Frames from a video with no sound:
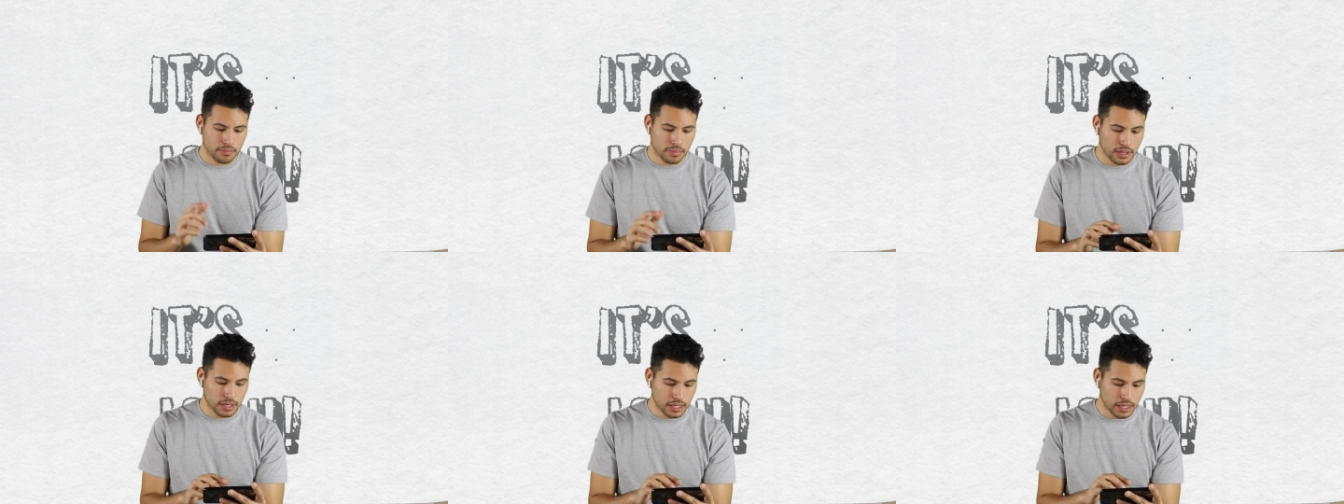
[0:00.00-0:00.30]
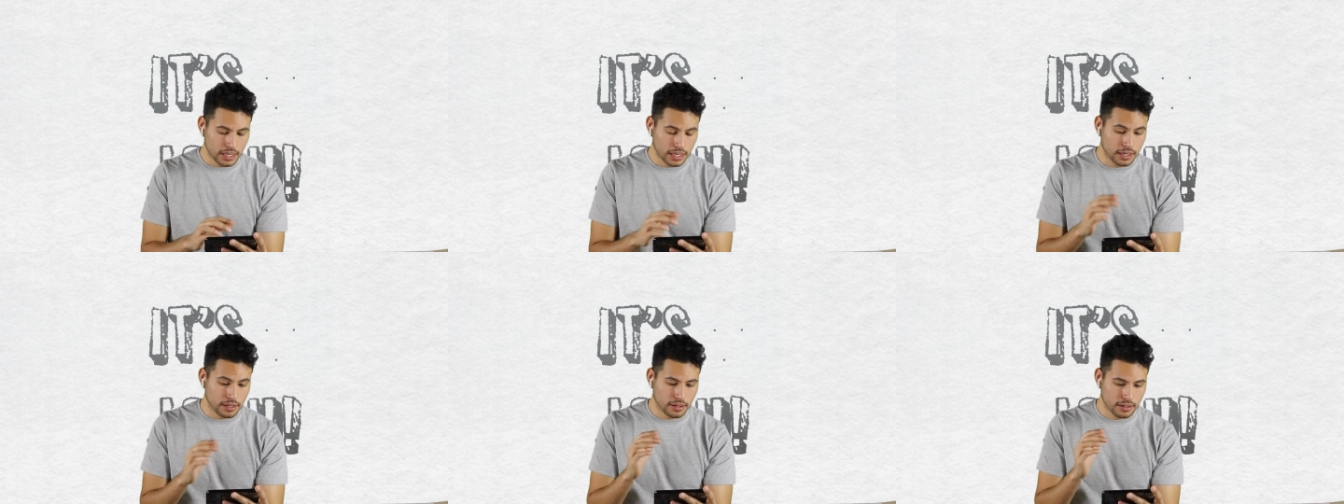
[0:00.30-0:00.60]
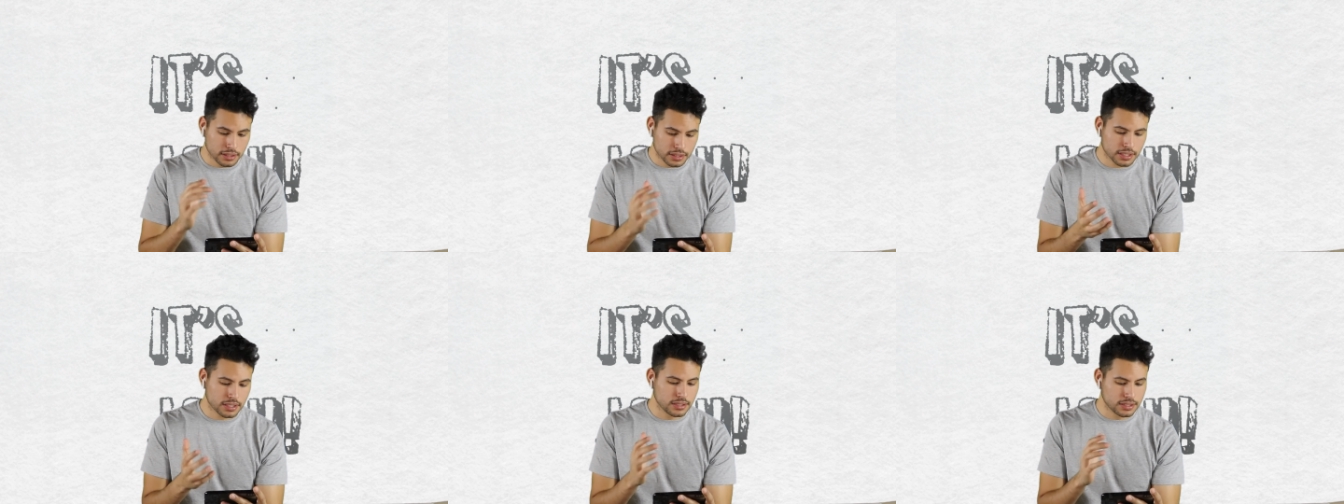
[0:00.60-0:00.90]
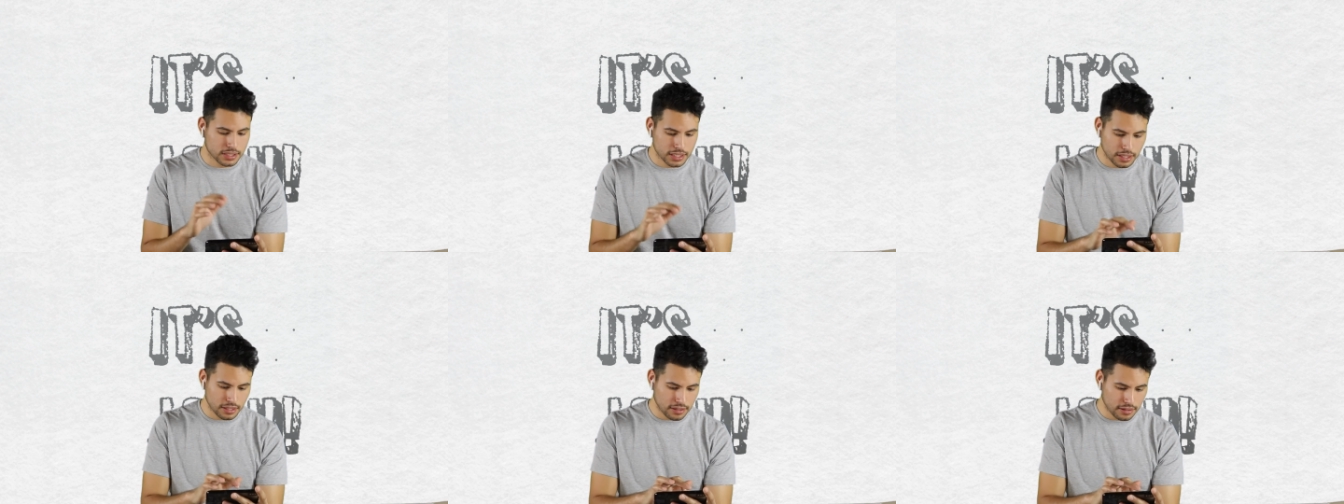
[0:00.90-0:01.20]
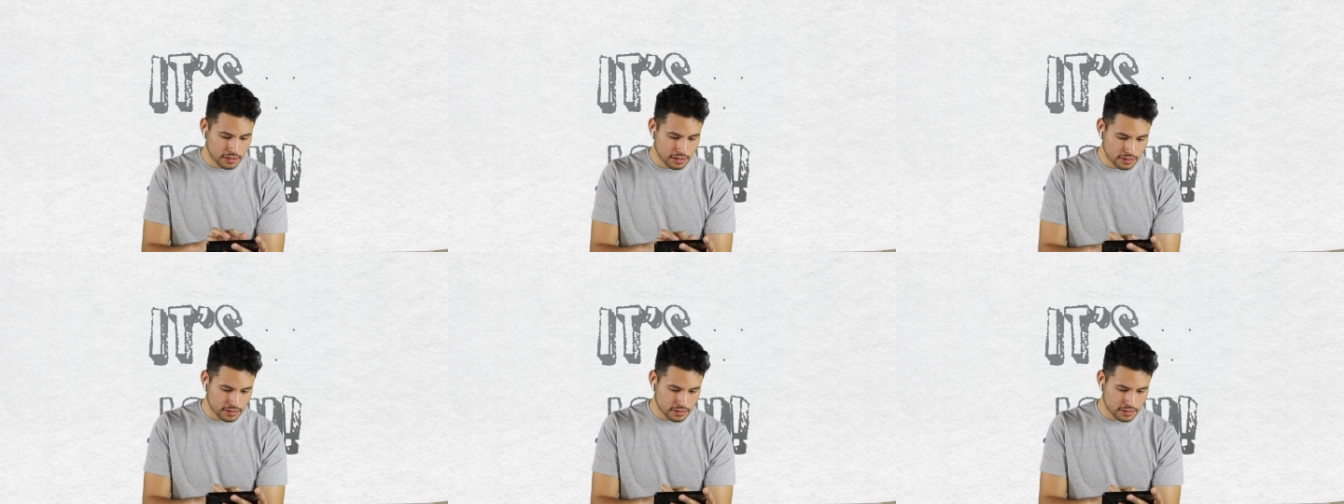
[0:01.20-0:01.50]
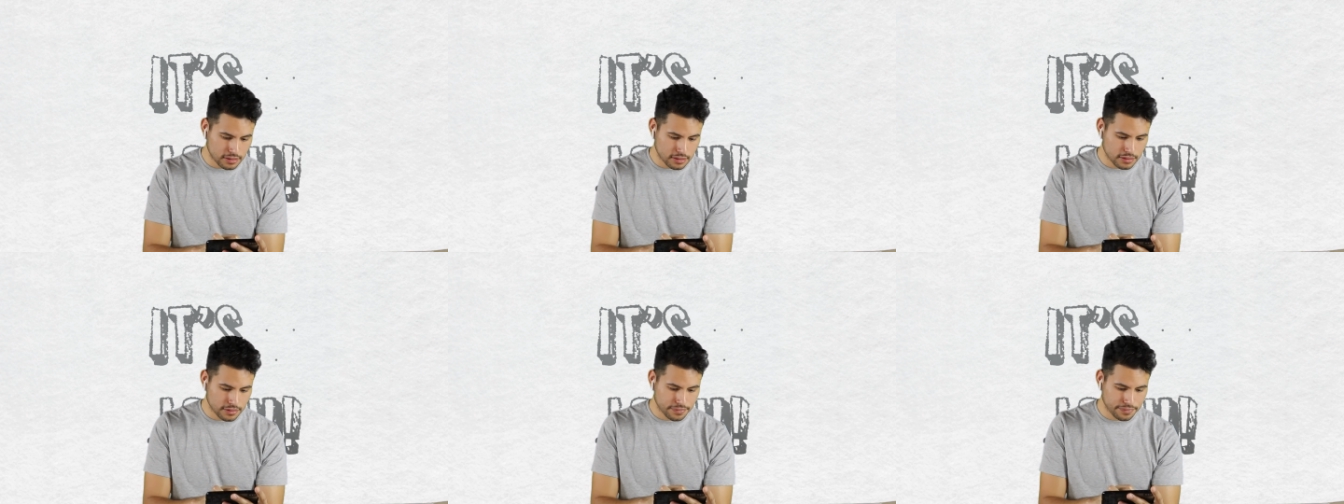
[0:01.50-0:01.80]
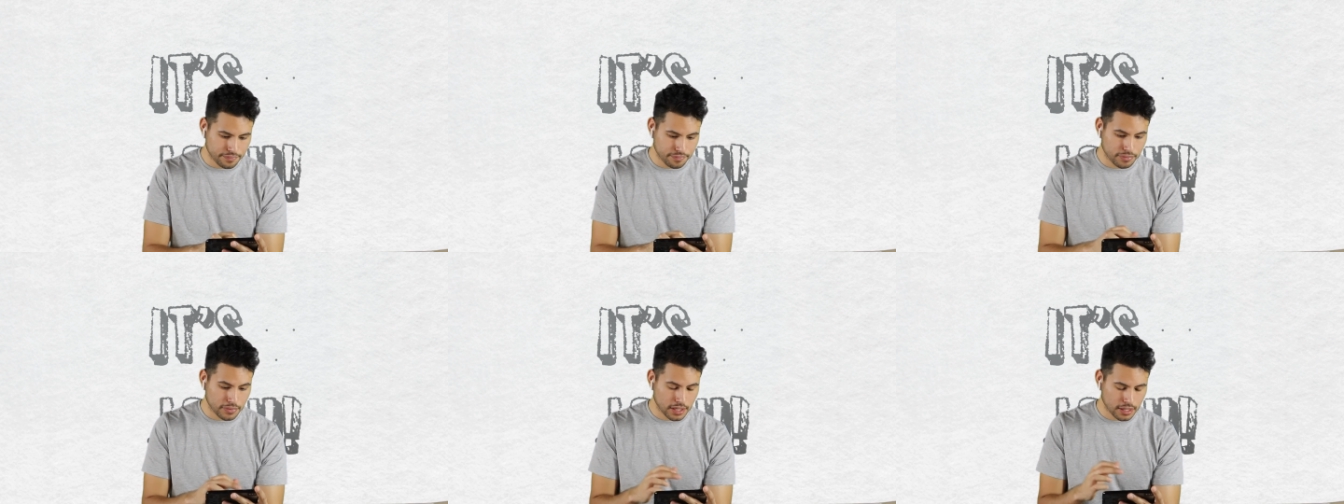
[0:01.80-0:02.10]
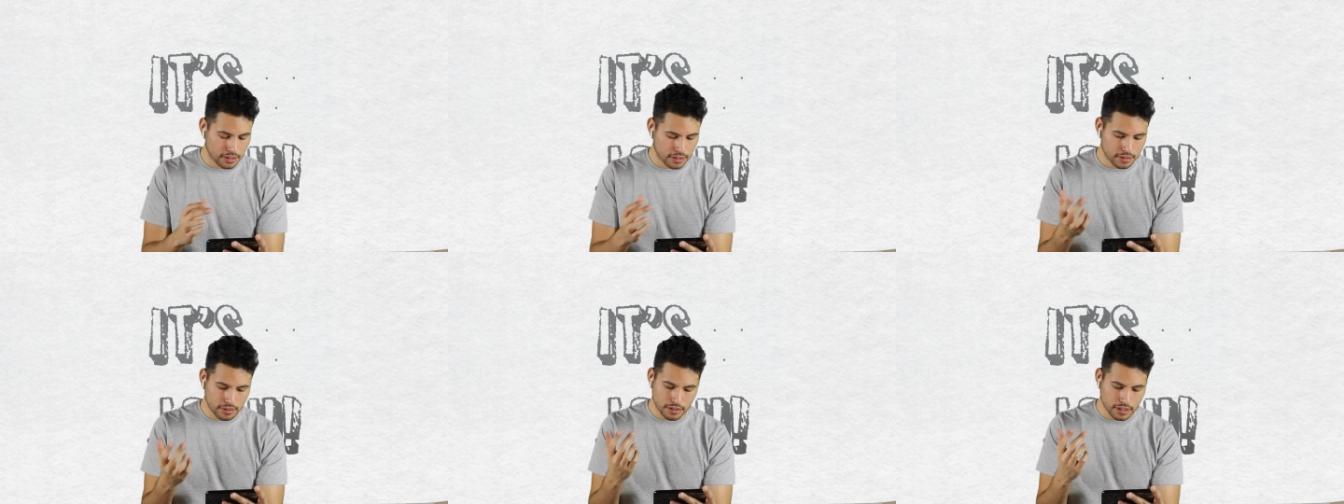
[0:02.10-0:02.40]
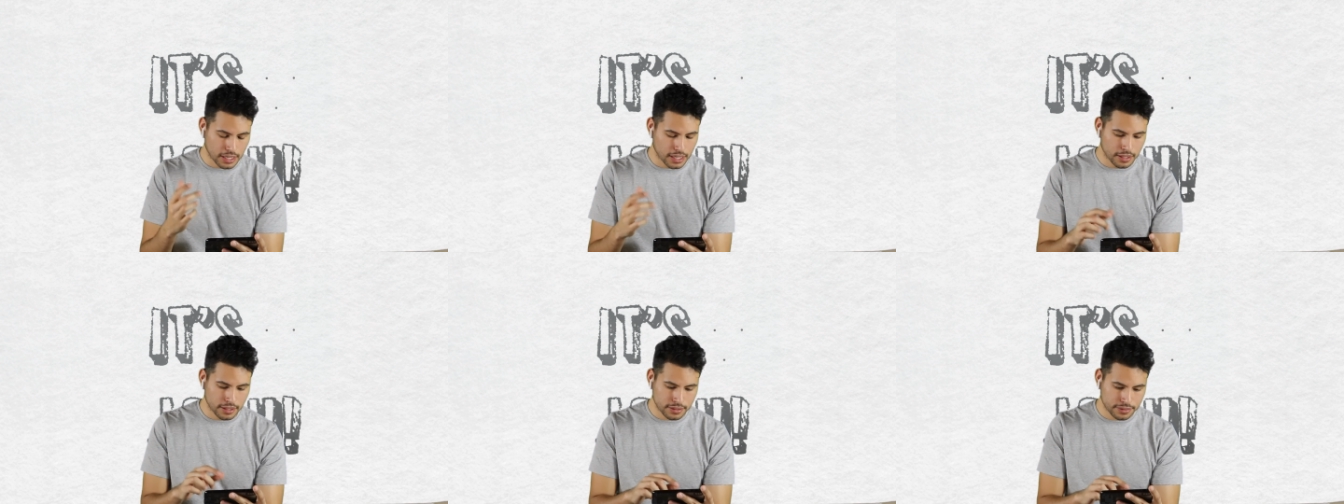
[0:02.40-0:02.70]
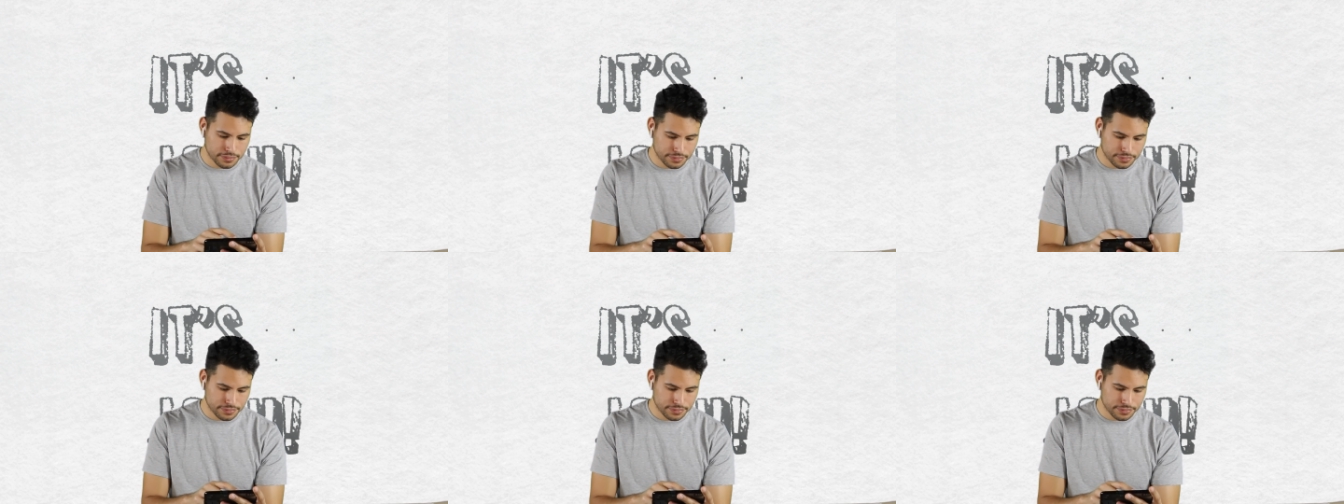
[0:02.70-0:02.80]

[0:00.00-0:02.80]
But let's continue this. Yeah.